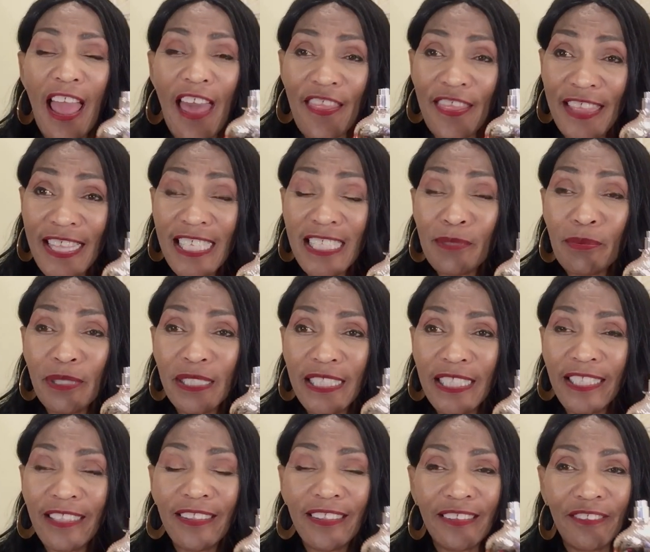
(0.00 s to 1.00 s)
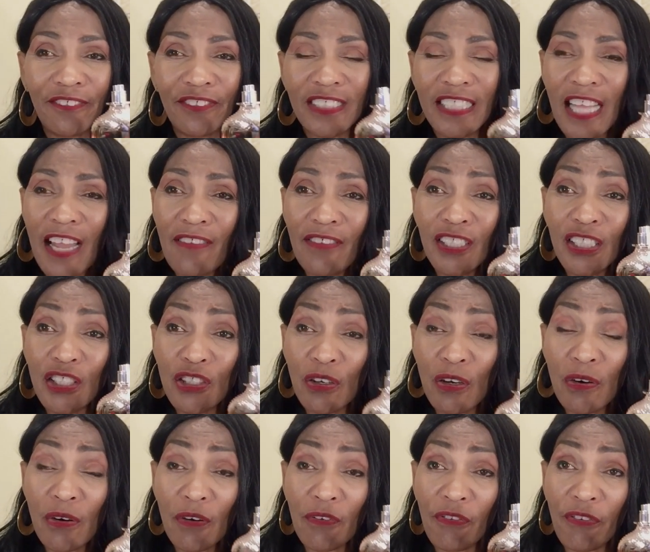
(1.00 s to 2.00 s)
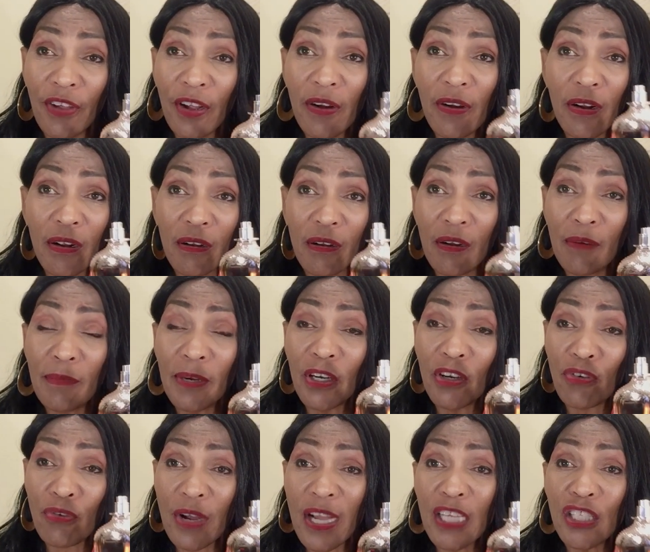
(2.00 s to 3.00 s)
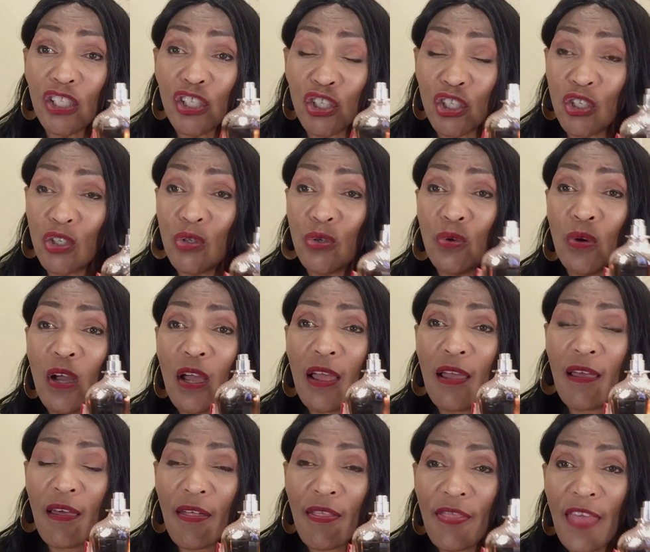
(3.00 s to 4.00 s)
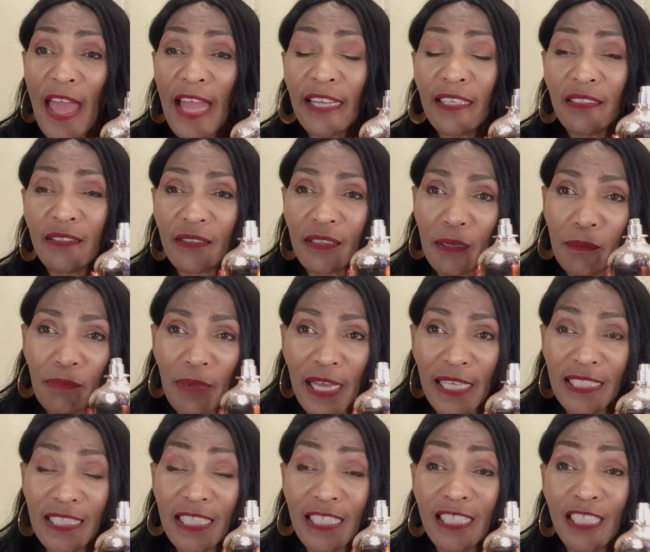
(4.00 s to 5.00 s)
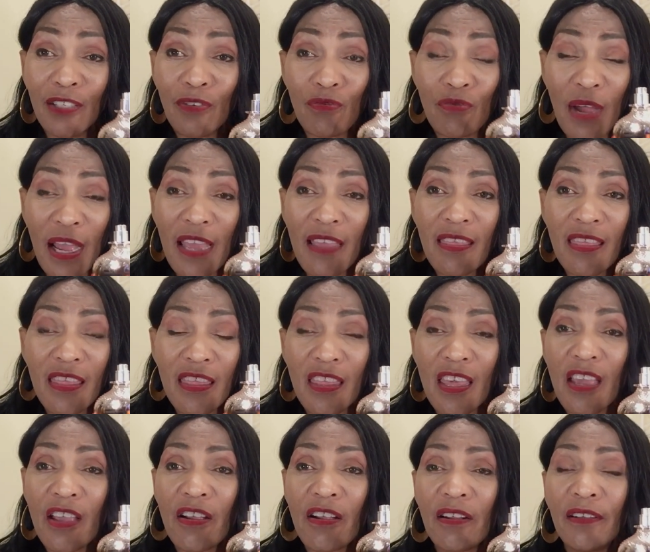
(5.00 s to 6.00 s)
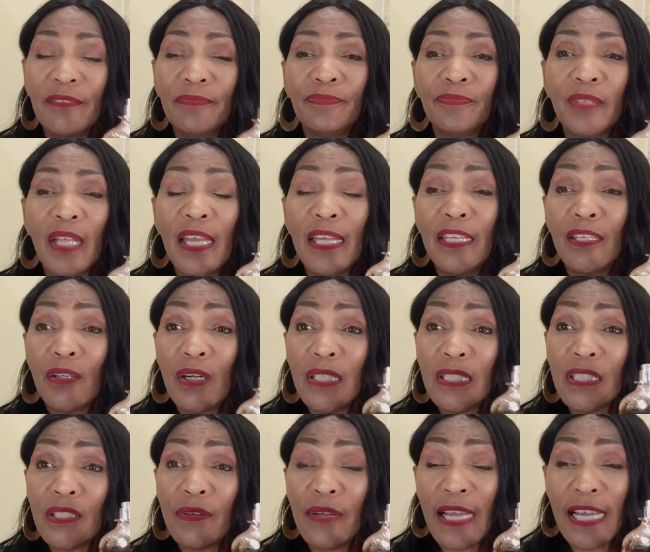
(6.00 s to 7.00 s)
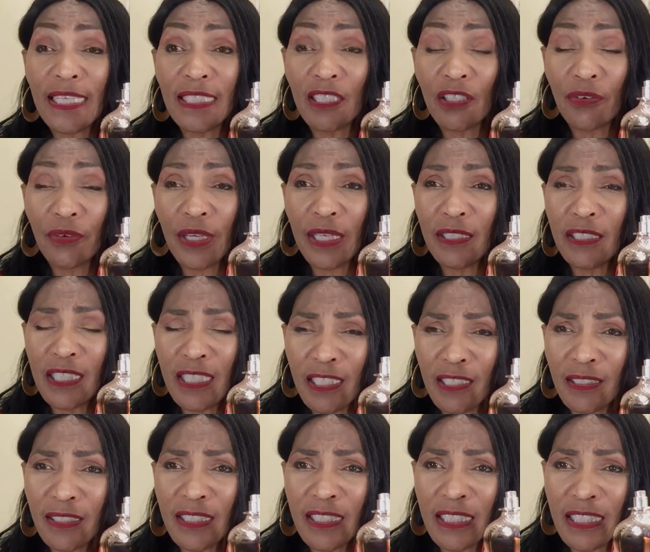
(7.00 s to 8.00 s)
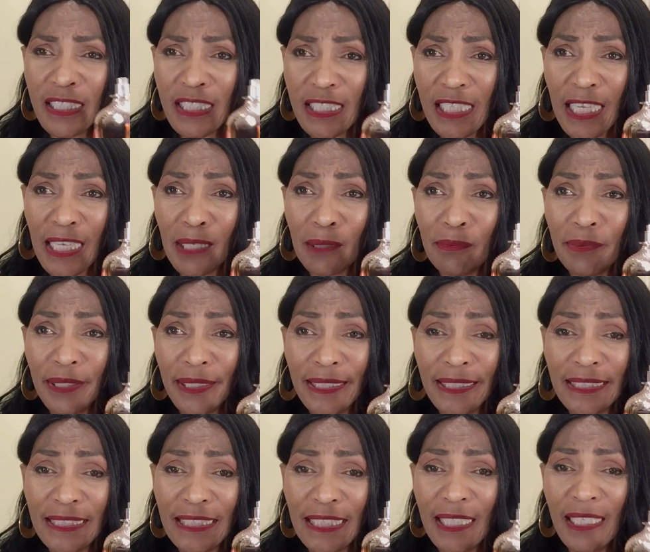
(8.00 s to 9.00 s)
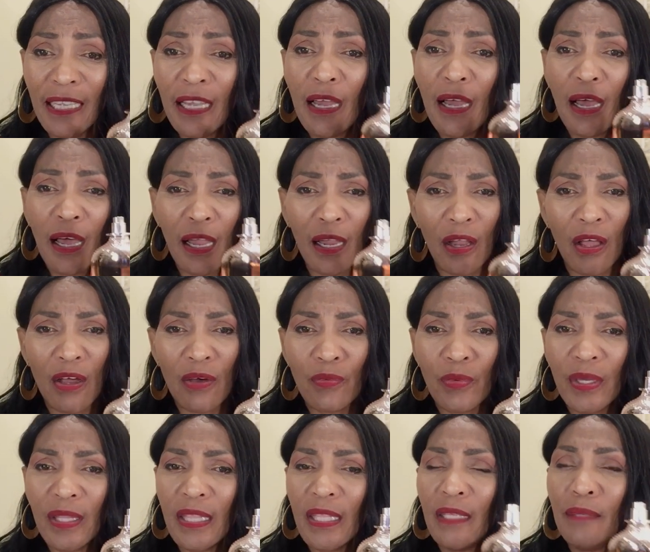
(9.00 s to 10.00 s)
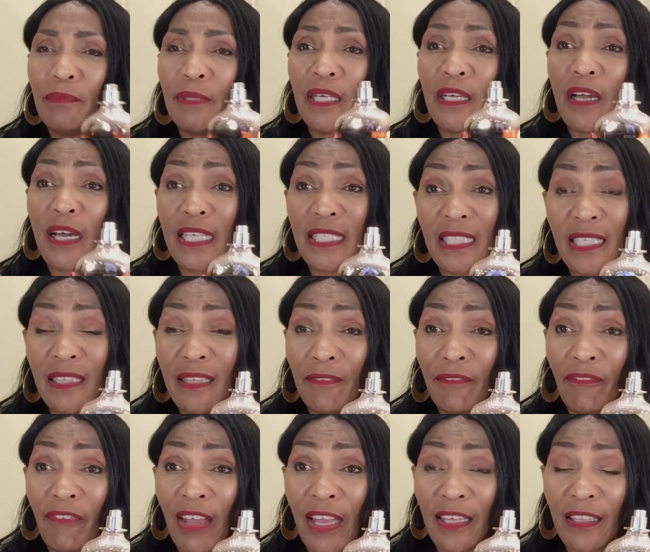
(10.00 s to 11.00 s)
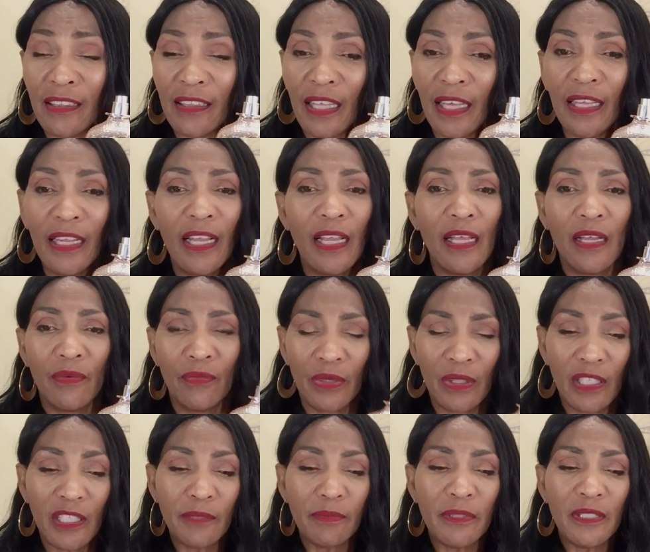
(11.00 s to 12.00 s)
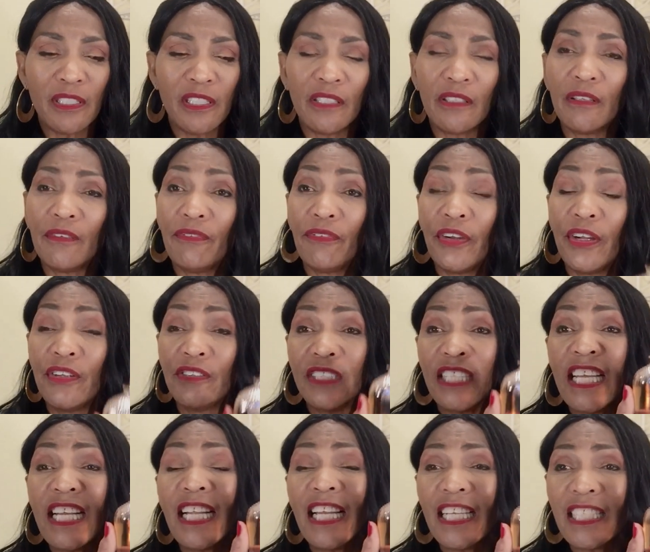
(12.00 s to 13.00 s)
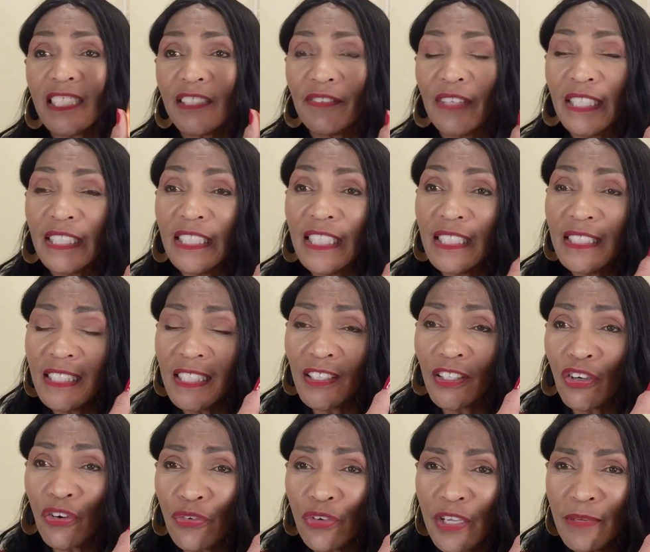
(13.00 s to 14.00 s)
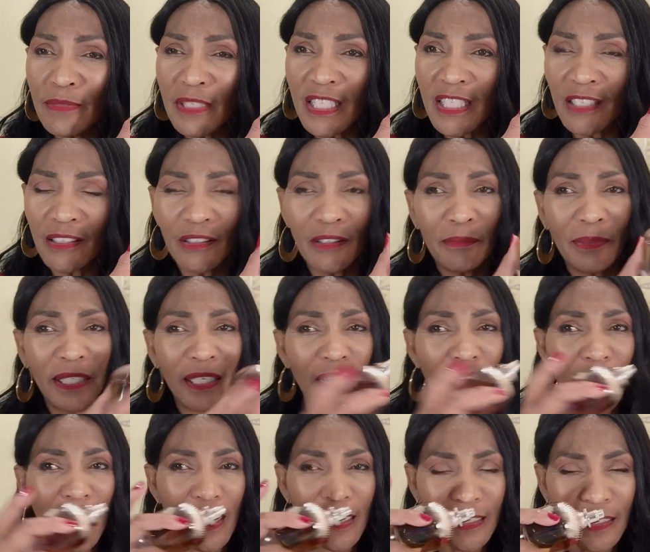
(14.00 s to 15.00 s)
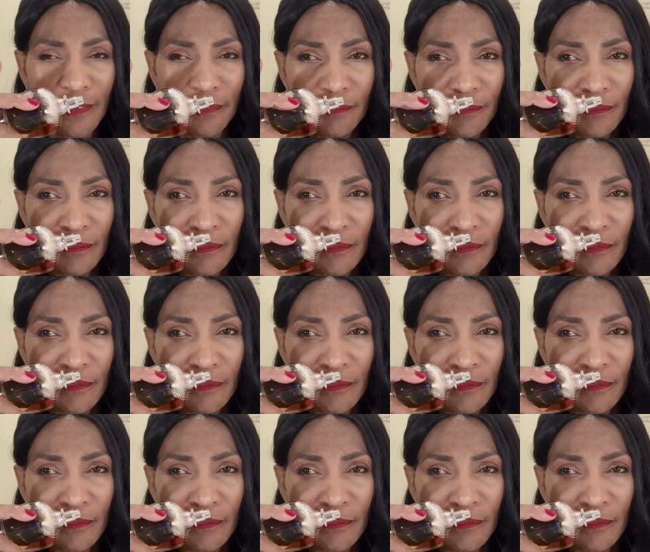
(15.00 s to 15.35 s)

And this particular Salvatore Ferragamo grants you that capacity right there and it also has a great deal of sustainability along with it because of the fact that with this particular fragrance they classify this as a creamsicle because